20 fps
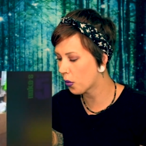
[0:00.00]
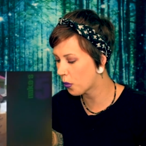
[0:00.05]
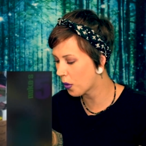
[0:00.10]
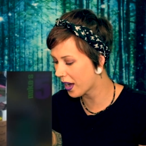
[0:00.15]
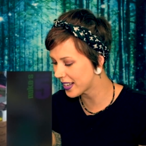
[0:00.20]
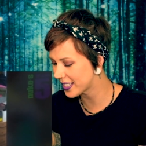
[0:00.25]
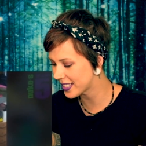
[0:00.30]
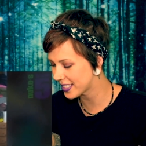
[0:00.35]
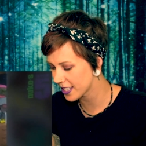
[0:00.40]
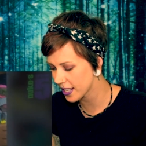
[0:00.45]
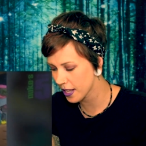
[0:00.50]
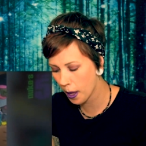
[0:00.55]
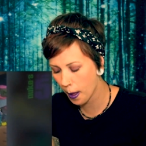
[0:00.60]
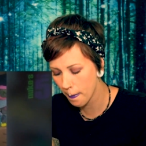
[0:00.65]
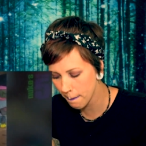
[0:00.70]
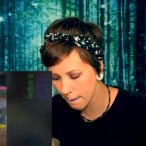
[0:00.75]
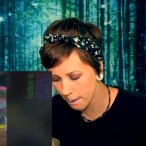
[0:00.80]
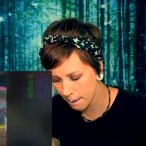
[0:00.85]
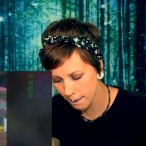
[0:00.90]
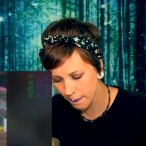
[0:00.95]
And actually,
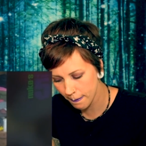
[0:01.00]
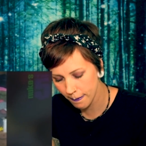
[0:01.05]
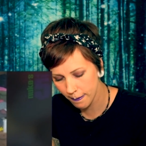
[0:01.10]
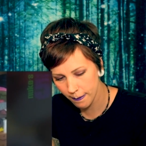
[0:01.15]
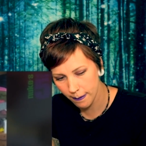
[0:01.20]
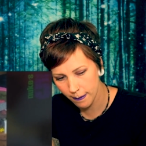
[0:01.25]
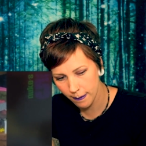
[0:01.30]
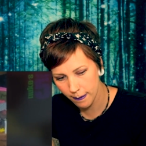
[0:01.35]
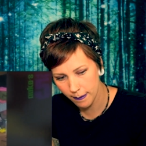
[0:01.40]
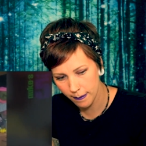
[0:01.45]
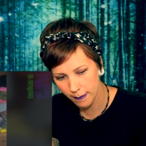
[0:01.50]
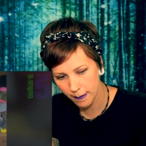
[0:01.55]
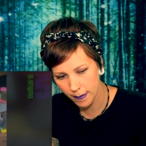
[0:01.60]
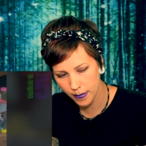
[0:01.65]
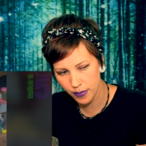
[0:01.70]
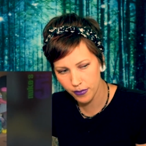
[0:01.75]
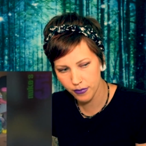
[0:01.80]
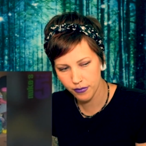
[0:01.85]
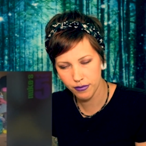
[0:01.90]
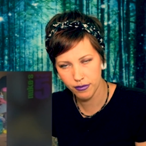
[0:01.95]
before that, we were
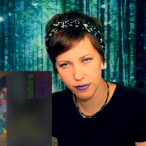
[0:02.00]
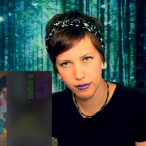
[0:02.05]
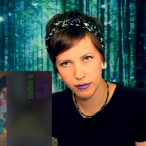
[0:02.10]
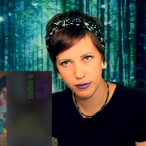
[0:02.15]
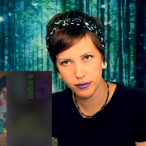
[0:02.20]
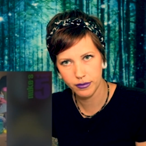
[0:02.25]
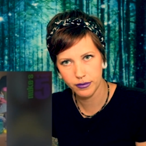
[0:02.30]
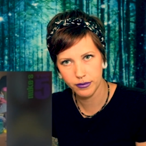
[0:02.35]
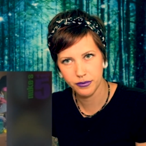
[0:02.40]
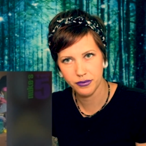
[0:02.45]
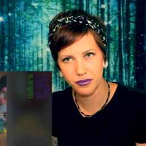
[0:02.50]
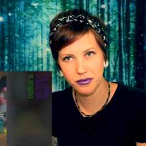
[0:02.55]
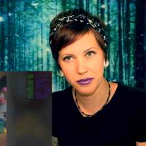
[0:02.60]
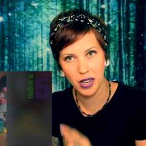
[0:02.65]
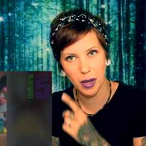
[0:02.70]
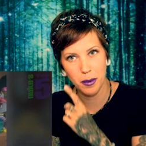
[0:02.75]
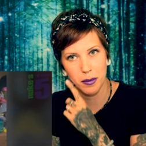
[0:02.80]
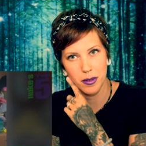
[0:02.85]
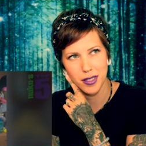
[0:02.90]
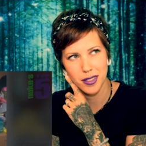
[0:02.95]
actually
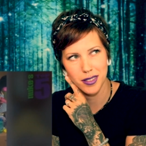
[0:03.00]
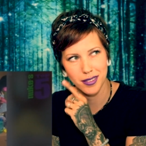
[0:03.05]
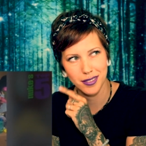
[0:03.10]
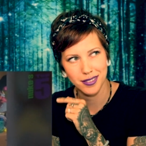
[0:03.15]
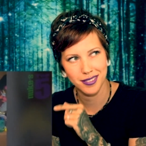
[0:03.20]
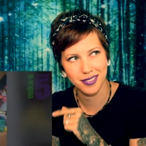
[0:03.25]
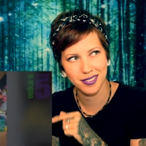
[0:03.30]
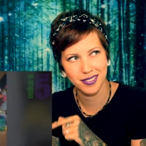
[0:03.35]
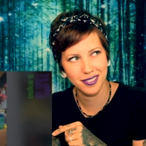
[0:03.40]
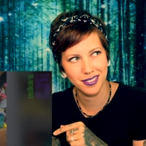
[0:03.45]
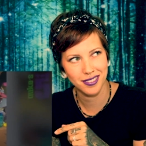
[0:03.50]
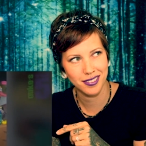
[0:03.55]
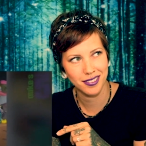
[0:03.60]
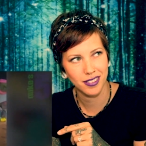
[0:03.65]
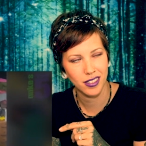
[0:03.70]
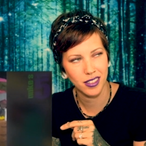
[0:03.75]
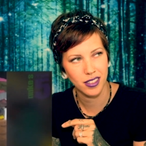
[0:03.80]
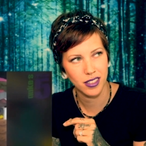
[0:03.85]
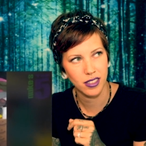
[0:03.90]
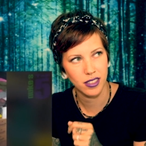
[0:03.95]
experiencing
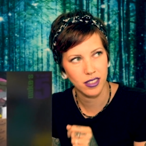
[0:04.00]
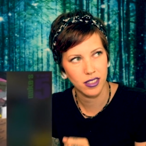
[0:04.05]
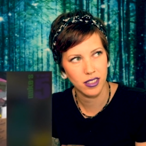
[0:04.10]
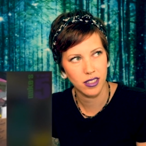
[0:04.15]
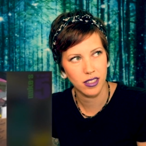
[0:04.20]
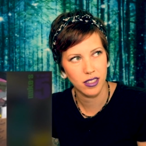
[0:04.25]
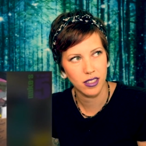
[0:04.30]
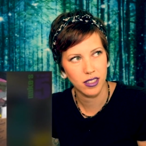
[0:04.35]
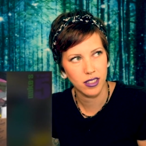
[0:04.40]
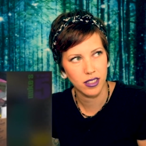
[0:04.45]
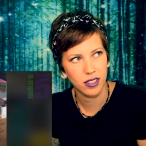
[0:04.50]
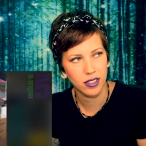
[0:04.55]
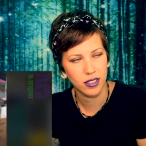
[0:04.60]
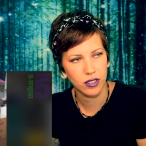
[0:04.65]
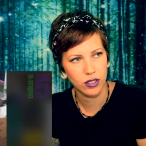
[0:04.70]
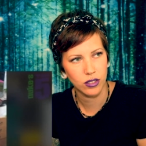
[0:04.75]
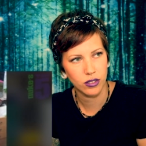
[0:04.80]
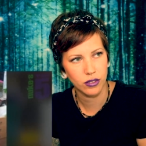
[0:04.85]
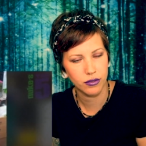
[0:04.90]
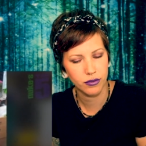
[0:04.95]
weird
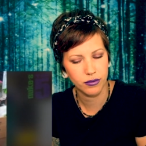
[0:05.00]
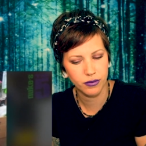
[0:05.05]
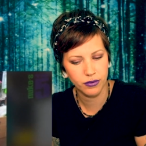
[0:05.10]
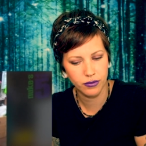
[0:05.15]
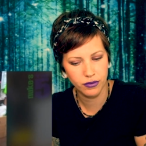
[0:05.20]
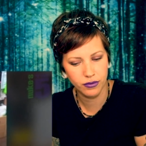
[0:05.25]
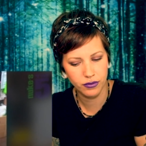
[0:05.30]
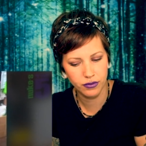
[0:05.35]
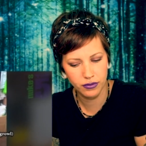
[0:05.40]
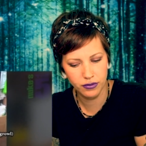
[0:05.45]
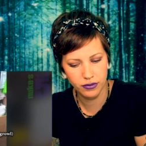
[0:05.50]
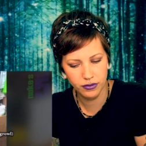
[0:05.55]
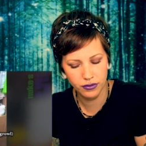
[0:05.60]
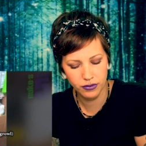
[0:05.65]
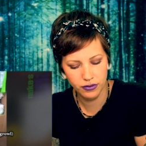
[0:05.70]
things.